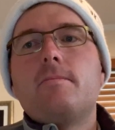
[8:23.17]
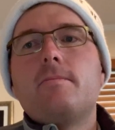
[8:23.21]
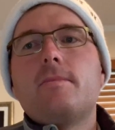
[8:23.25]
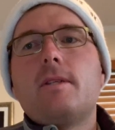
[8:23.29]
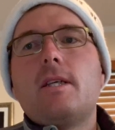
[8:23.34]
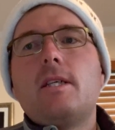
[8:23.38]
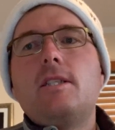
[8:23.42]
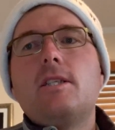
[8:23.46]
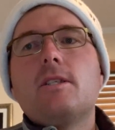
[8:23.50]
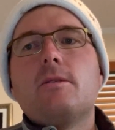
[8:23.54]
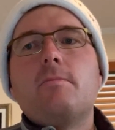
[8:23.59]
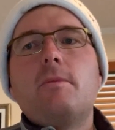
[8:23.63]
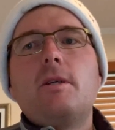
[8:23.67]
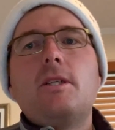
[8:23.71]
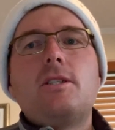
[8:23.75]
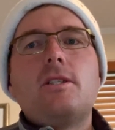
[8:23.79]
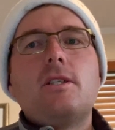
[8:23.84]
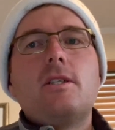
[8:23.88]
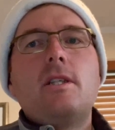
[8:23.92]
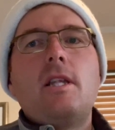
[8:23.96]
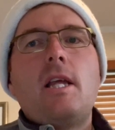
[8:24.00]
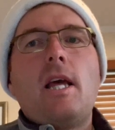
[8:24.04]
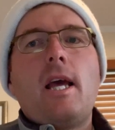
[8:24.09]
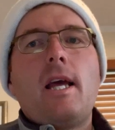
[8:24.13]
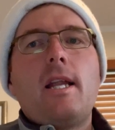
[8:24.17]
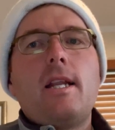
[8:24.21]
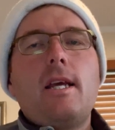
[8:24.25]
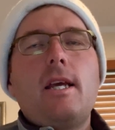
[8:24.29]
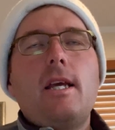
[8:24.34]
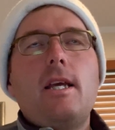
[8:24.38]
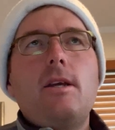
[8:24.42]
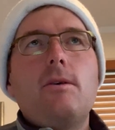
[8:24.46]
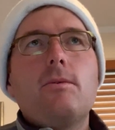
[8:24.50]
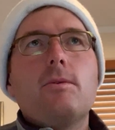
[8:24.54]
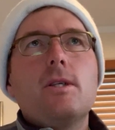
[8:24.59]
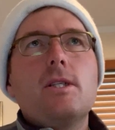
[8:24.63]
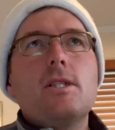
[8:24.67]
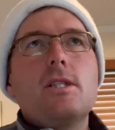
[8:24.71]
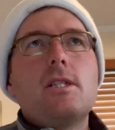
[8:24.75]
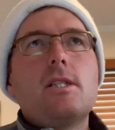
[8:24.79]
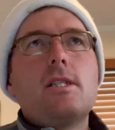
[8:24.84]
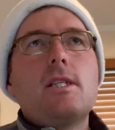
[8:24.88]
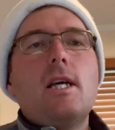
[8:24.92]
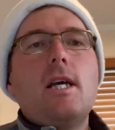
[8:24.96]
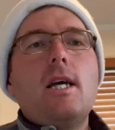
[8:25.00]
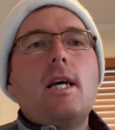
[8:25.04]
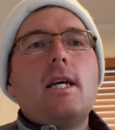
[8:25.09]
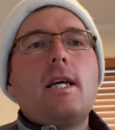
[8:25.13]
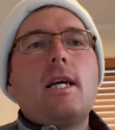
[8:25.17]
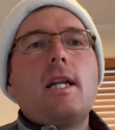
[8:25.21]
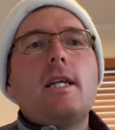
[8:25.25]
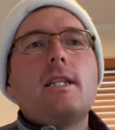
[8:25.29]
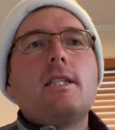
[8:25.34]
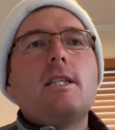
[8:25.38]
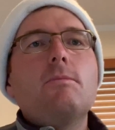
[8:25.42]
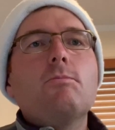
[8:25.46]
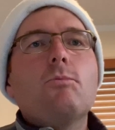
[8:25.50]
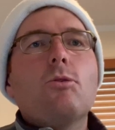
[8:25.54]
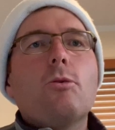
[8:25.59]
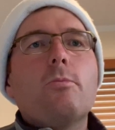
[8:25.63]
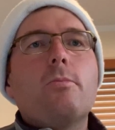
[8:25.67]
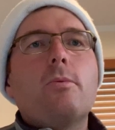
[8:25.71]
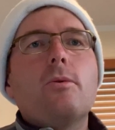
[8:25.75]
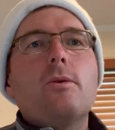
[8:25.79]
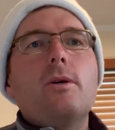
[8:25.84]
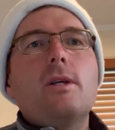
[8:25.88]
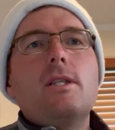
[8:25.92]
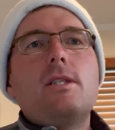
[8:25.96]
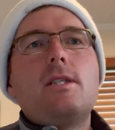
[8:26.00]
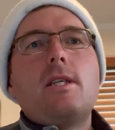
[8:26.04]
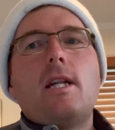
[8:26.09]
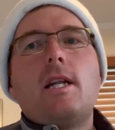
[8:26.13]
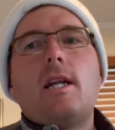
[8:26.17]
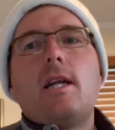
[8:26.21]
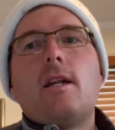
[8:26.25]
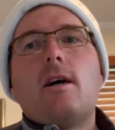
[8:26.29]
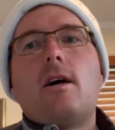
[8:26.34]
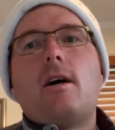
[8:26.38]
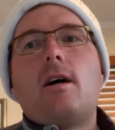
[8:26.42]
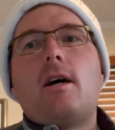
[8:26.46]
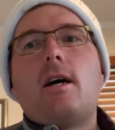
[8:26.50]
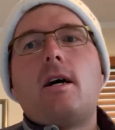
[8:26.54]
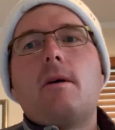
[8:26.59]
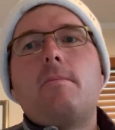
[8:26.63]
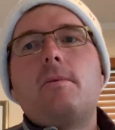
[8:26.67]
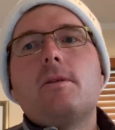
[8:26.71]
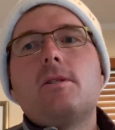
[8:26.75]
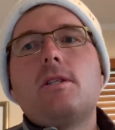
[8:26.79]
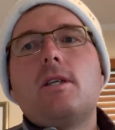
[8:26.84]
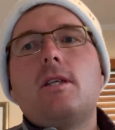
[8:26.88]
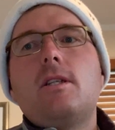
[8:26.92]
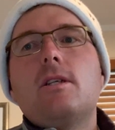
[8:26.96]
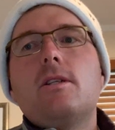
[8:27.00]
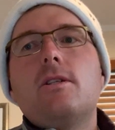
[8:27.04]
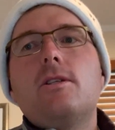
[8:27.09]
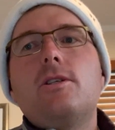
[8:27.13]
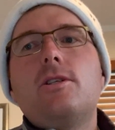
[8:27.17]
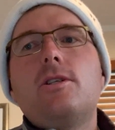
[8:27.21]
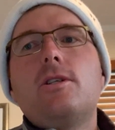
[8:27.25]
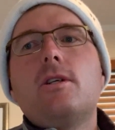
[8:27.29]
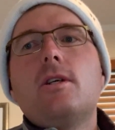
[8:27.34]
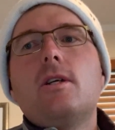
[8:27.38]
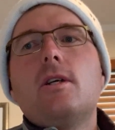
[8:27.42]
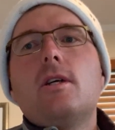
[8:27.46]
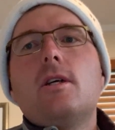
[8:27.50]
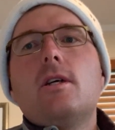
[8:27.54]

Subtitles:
He just mentioned that he was collecting more points and at a higher percentage